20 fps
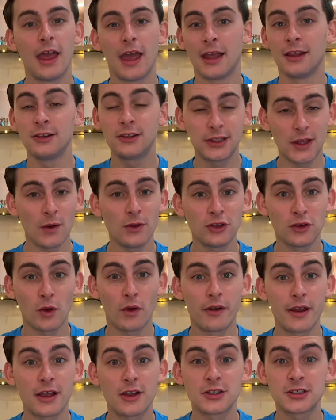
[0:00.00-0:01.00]
And don't
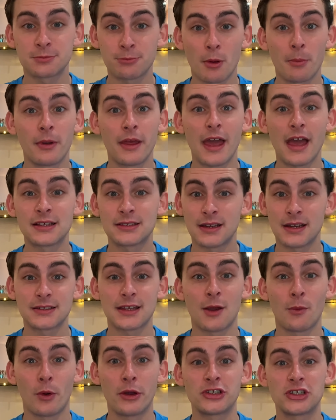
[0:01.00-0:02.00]
worry, because probably as soon as
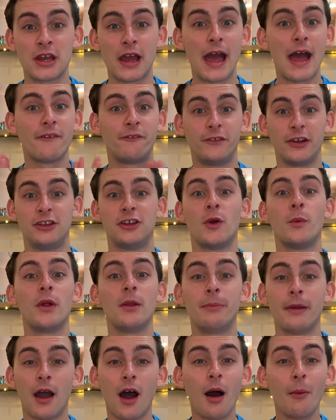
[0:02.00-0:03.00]
I watch it, a video
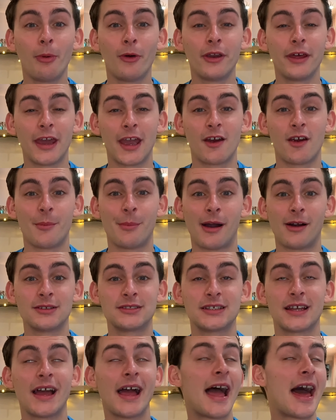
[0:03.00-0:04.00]
will be up on here
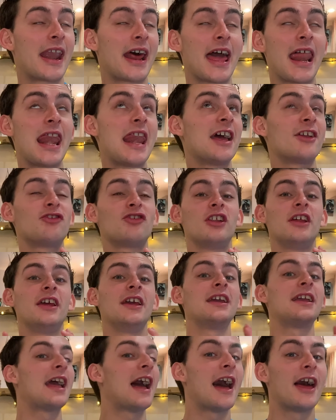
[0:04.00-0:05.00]
about it and I
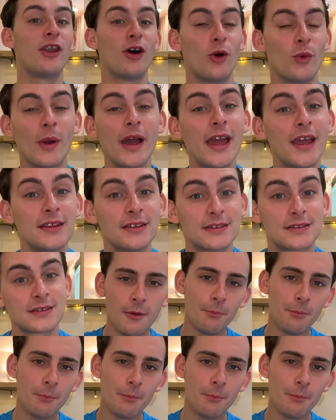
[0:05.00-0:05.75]
literally cannot wait.